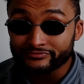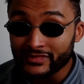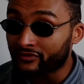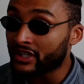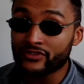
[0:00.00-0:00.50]

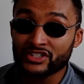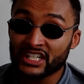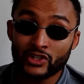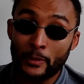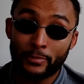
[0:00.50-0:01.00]
I've never
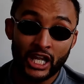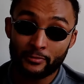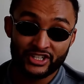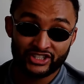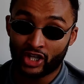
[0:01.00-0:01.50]
seen no
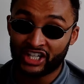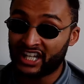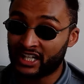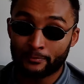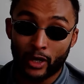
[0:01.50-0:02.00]
bulbous Don
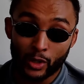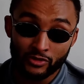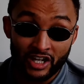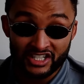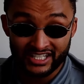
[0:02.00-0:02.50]
eating a bowl of
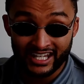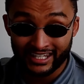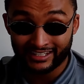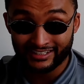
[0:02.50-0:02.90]
rice a day.